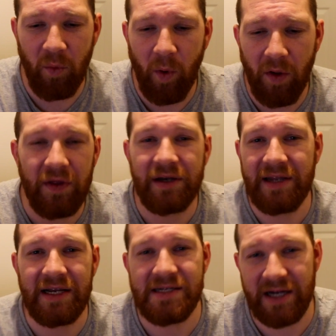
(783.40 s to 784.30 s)
one that
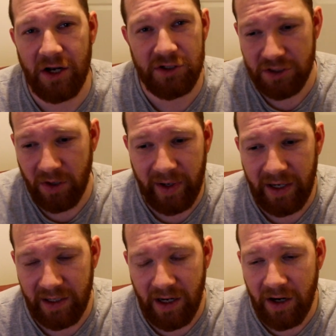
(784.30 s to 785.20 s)
Didsy got so
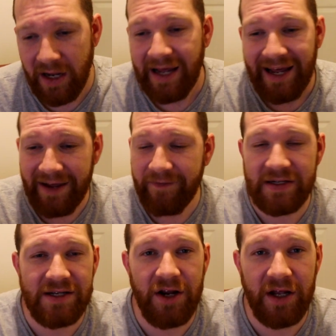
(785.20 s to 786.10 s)
early on. If
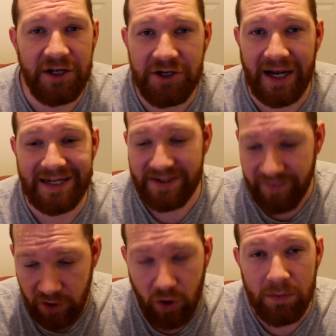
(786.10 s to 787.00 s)
it's an early chance, if
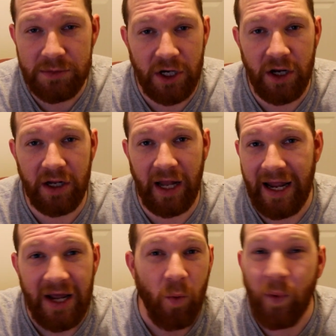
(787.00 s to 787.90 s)
it comes early,
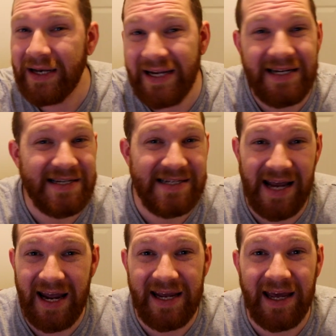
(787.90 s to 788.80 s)
we need to
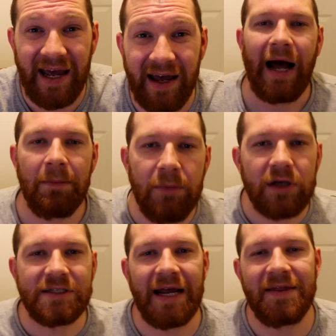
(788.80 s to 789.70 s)
take it. I'm
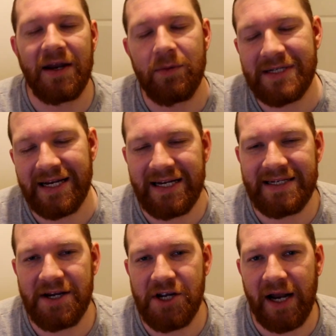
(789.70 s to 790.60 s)
not saying that it was an
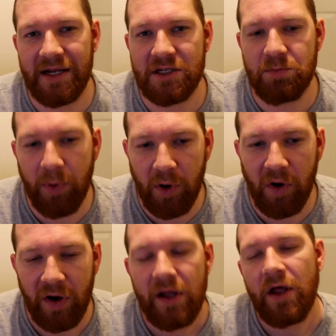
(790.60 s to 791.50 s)
easy chance,
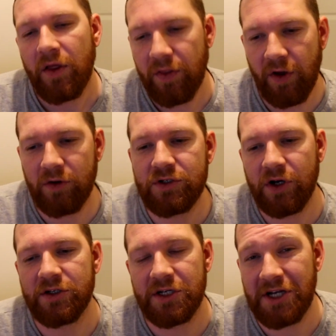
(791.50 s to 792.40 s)
but those
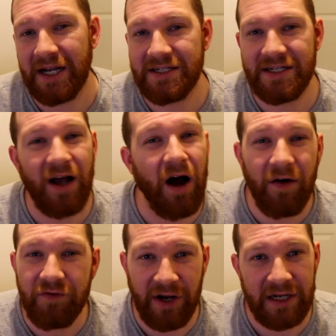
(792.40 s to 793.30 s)
sorts of chances,
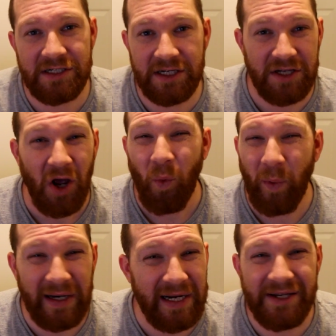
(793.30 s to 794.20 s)
half chances,
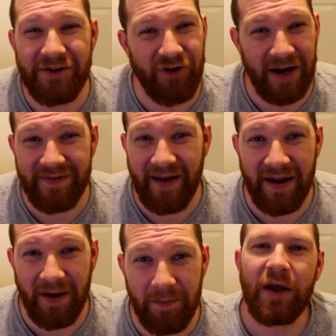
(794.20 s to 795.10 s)
we need to try and take
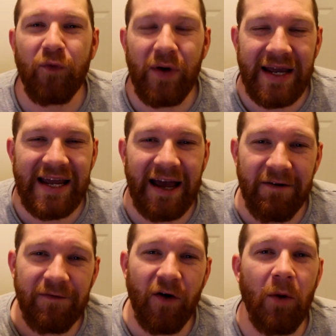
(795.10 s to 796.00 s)
them. If we can get
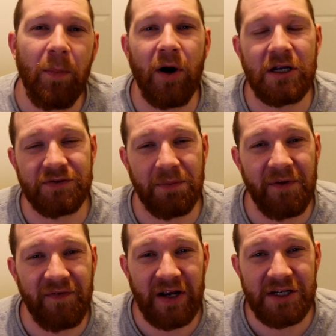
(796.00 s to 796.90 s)
4 points from the
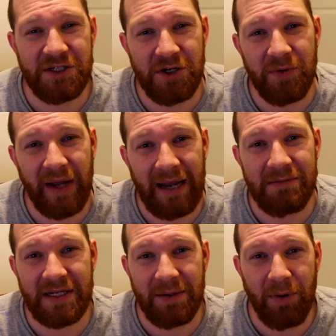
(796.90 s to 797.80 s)
first 2
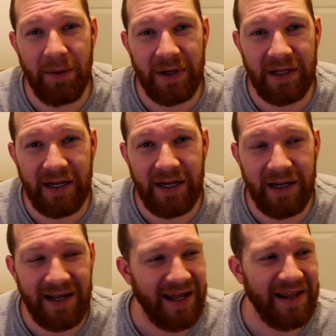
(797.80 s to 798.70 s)
games in the Premier
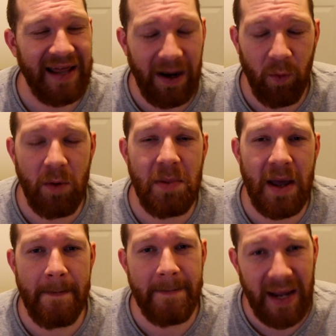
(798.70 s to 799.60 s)
League, that would be
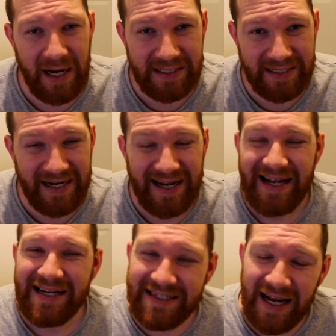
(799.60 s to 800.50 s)
amazing.
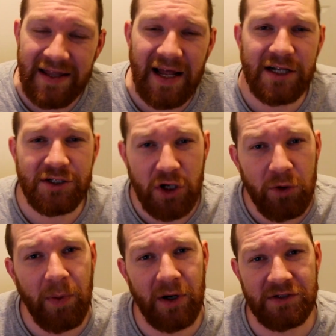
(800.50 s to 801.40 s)
Saying that 2
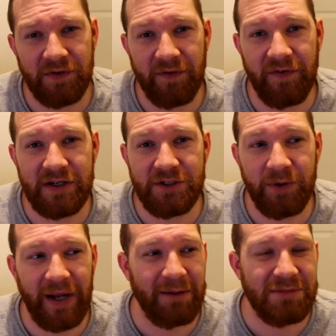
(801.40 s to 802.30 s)
points on the first 2
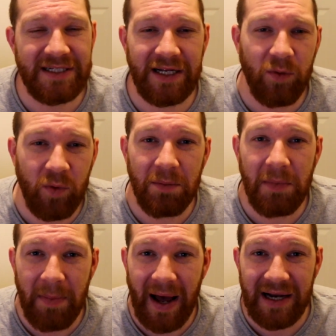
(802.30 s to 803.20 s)
games still wouldn't
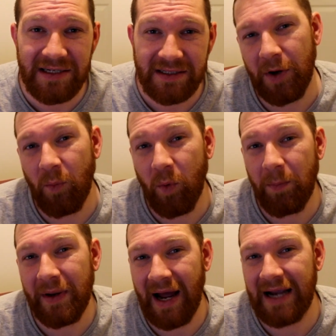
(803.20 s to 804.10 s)
be bad, but it would
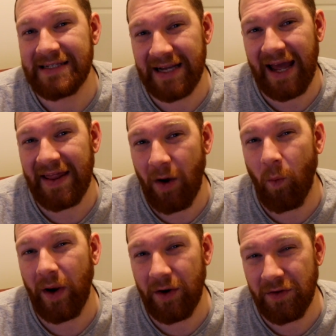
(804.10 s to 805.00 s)
be nice to get that
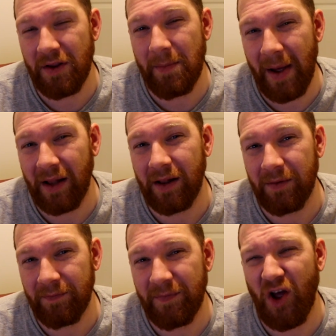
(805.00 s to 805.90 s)
win under the belt
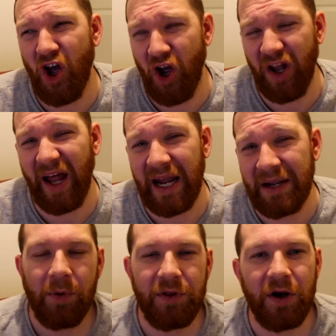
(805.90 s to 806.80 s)
early.
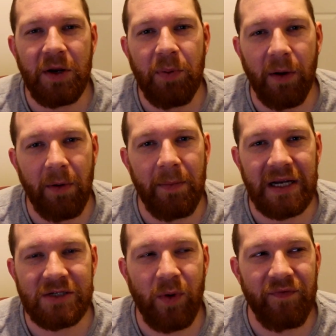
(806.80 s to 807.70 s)
But the only problem
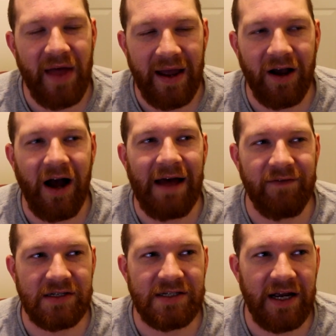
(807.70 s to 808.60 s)
is we've then got
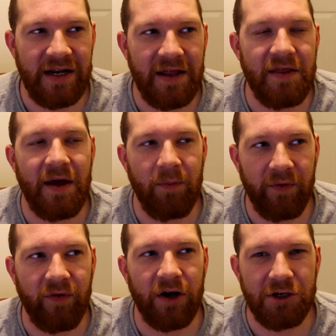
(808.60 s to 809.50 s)
Everton, then
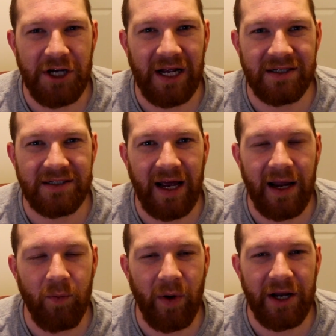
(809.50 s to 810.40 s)
we've got
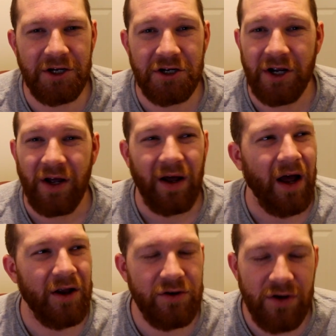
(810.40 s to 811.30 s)
Chelsea, which
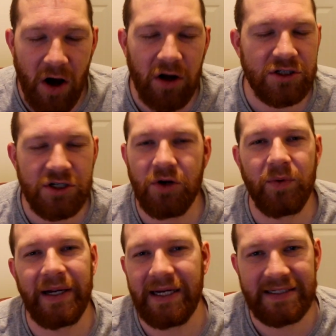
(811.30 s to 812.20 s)
are not 2
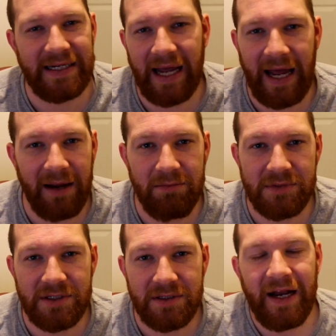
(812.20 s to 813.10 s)
easy
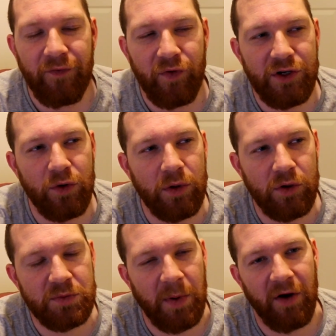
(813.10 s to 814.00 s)
games. And if we do
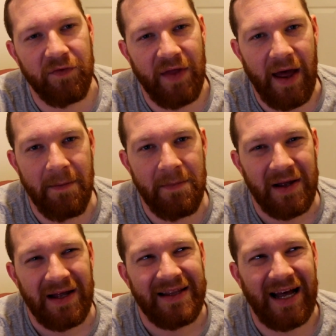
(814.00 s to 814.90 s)
lose both them,
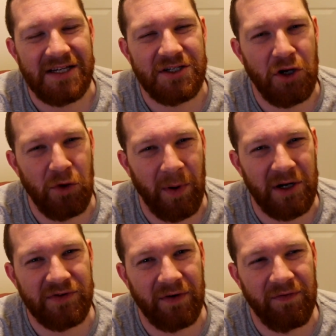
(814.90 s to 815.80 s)
that's 2
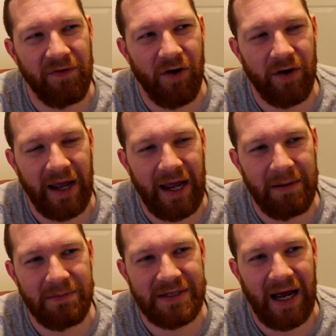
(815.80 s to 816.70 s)
points from 4
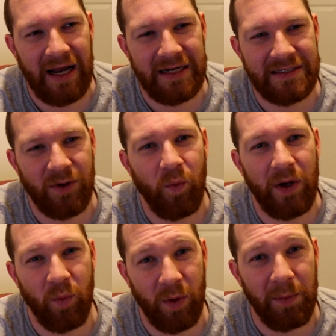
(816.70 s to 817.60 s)
games and we
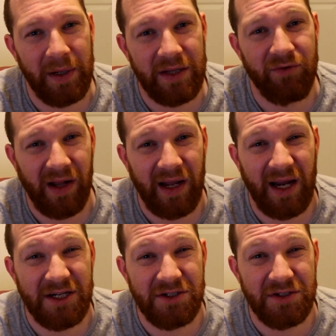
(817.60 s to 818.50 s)
will be in the
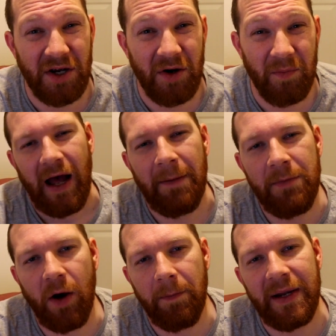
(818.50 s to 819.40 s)
relegation zone. I'm
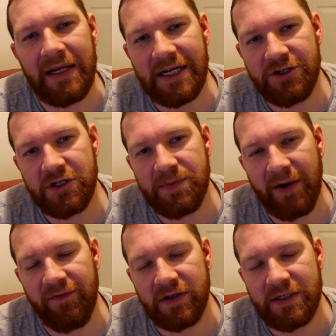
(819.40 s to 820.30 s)
not being
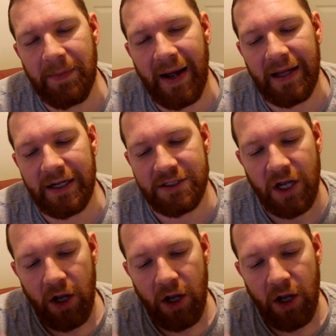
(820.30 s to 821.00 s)
disrespectful to Palace,